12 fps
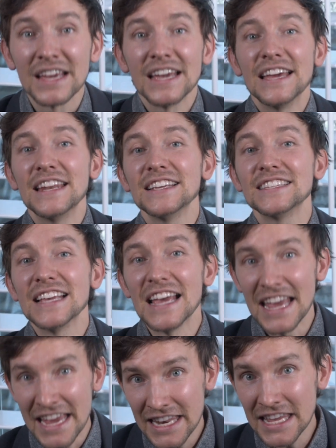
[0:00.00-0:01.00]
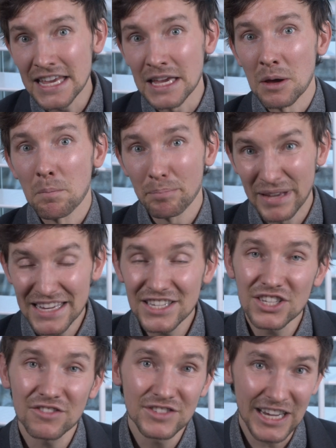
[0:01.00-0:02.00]
It is any
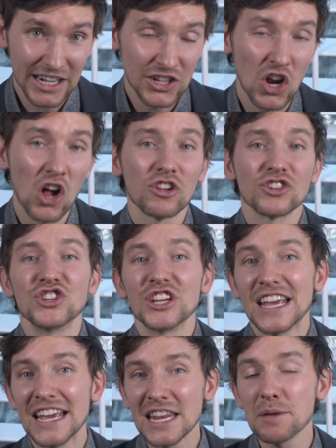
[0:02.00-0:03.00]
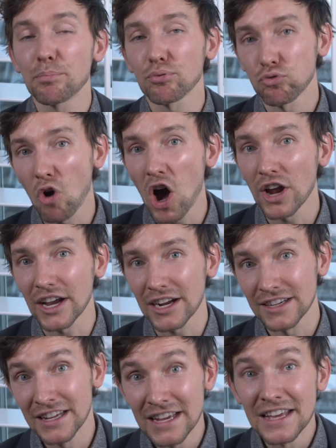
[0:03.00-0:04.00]
piece of technology, any product
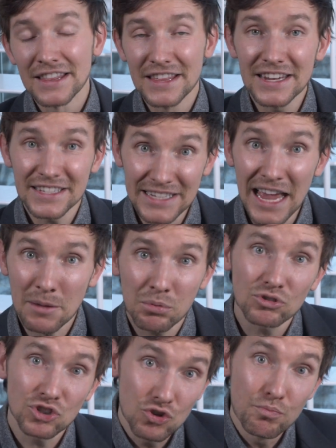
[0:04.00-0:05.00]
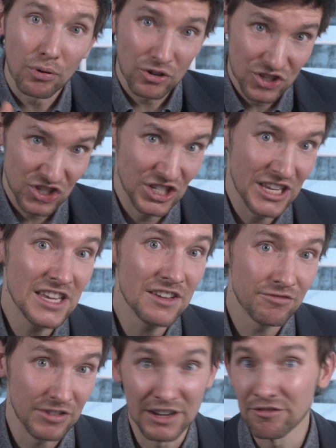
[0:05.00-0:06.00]
that is able to
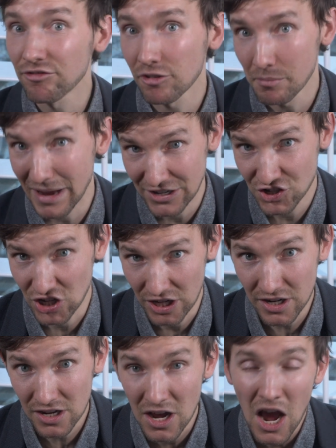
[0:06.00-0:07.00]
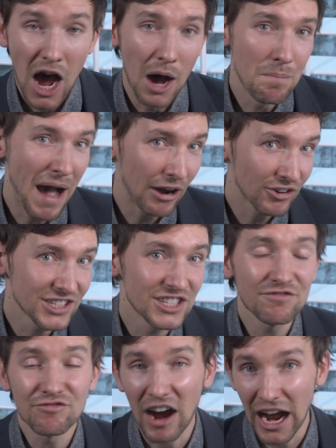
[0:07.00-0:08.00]
perceive information about its
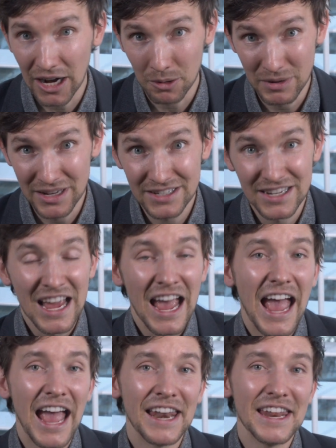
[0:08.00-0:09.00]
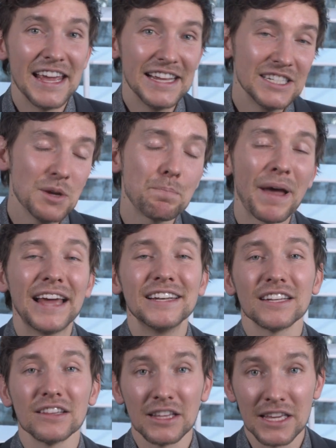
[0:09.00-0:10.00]
environment and
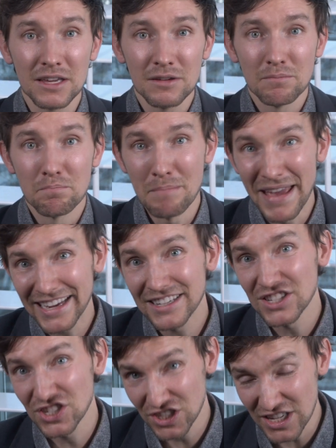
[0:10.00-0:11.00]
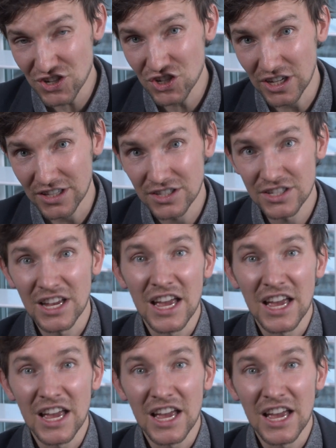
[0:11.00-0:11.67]
independently make decisions